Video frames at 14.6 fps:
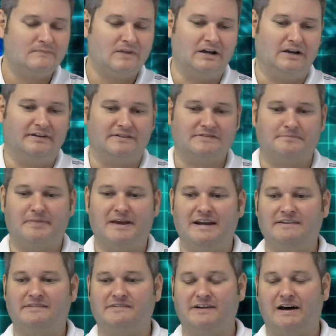there's a
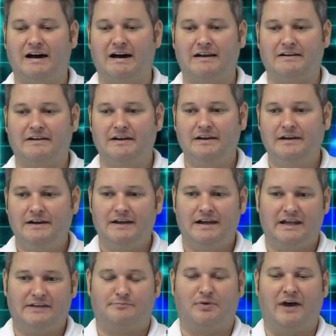penny stock,
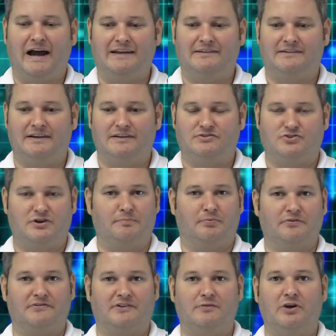it's priced at
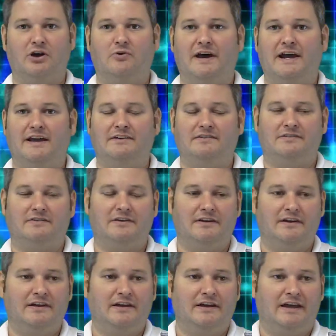0008,
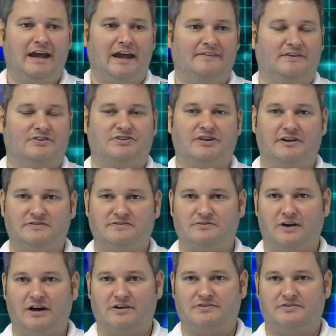and the share
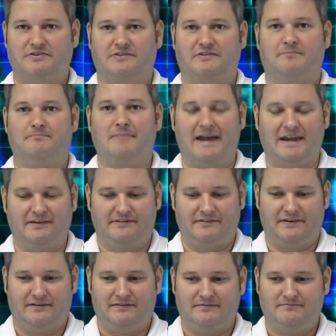structure is
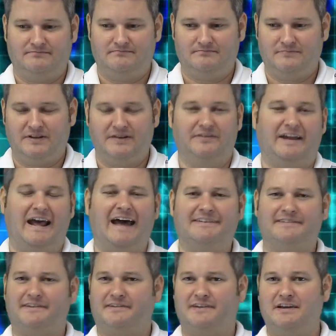amazing. It
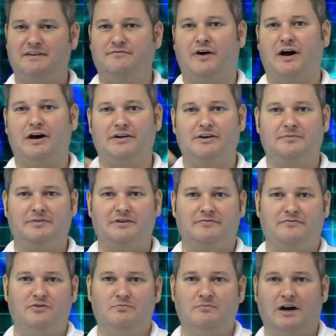hasn't seen volume in a
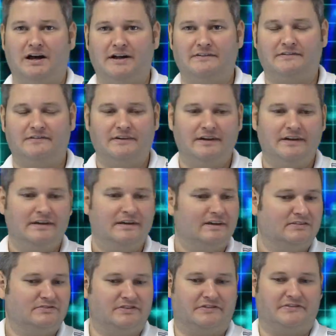few months.
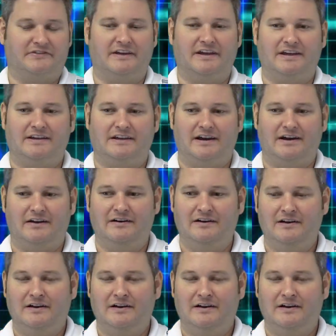It's just sitting there.